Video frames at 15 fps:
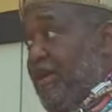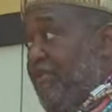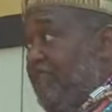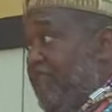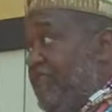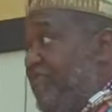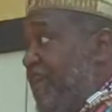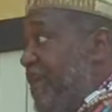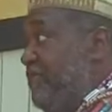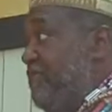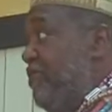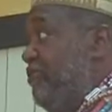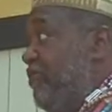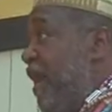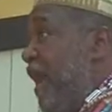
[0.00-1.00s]
of the
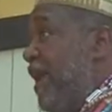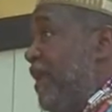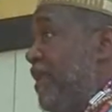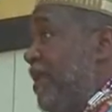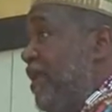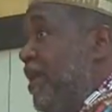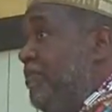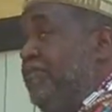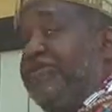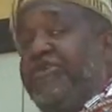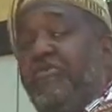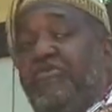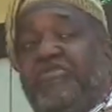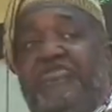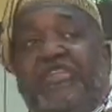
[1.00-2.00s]
demon rat. But
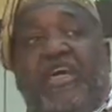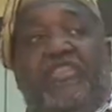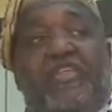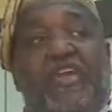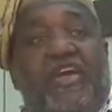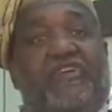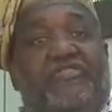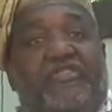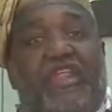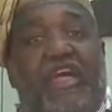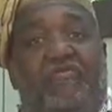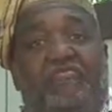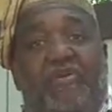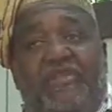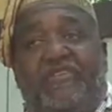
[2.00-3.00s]
there was nothing else
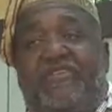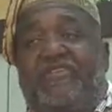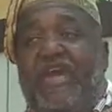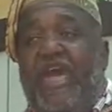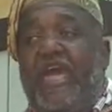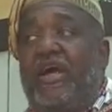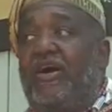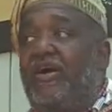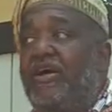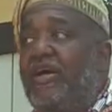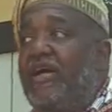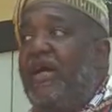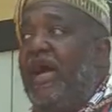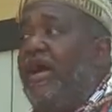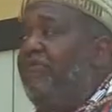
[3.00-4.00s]
left but the tail.
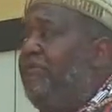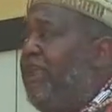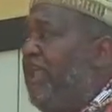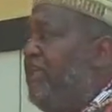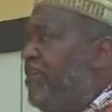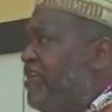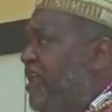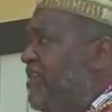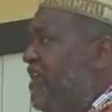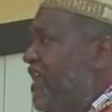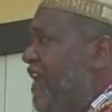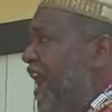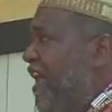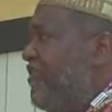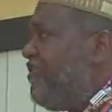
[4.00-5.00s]
And when he looked at the
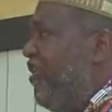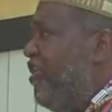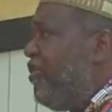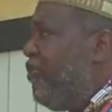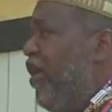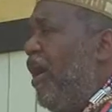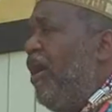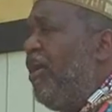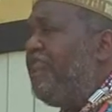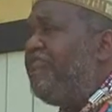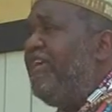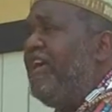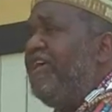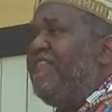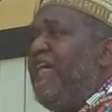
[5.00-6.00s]
cats on the walls,
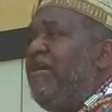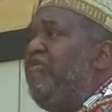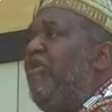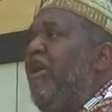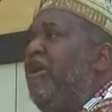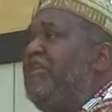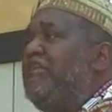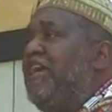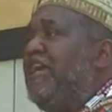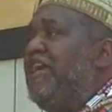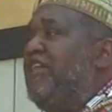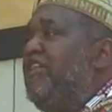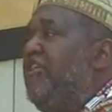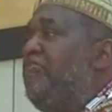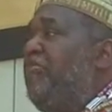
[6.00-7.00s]
they were all
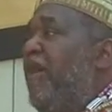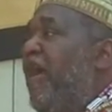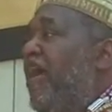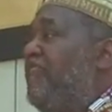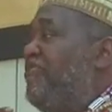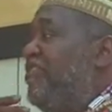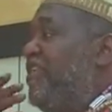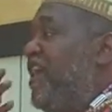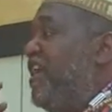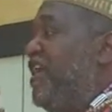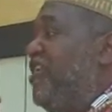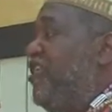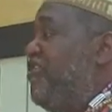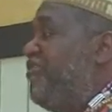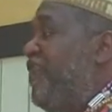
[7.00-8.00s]
licking their paws and
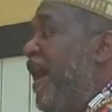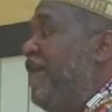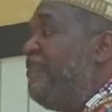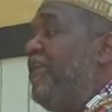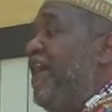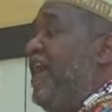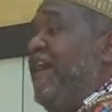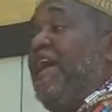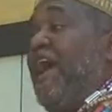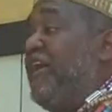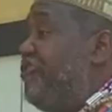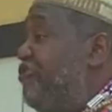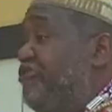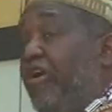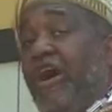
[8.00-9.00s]
licking their chops. He
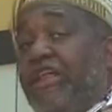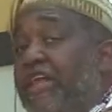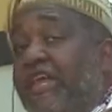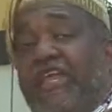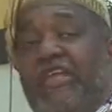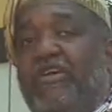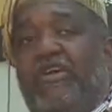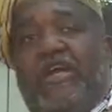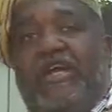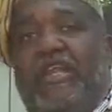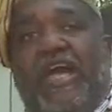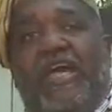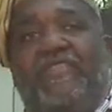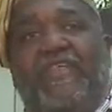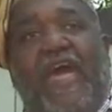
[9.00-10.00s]
hadn't drawn any looking
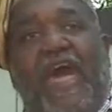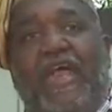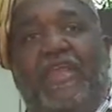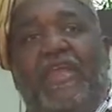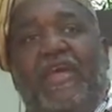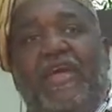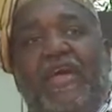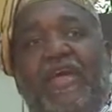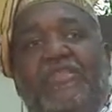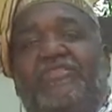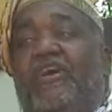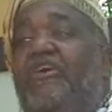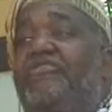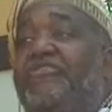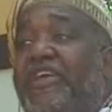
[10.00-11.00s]
like that.
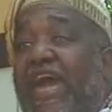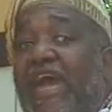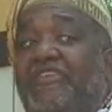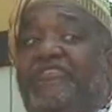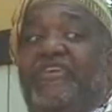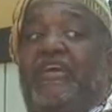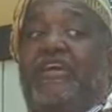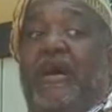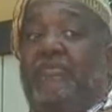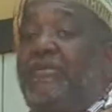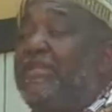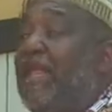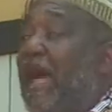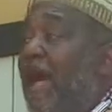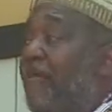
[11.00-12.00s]
Those cats had come
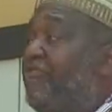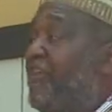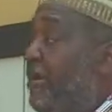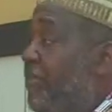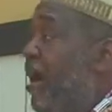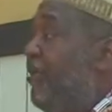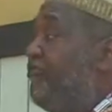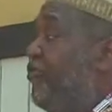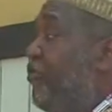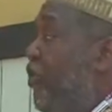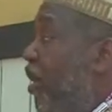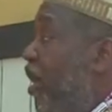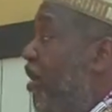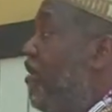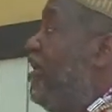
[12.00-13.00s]
alive, come off the
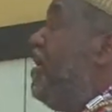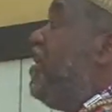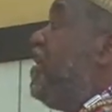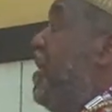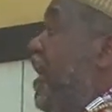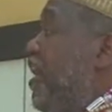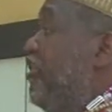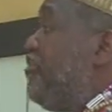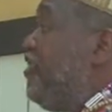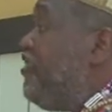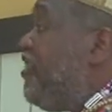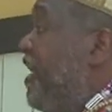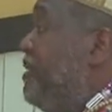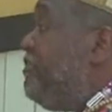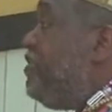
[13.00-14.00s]
wall, killed
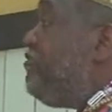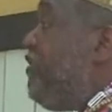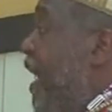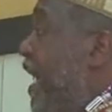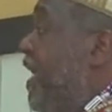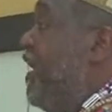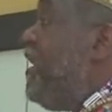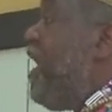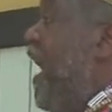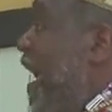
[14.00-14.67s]
the demon rat, and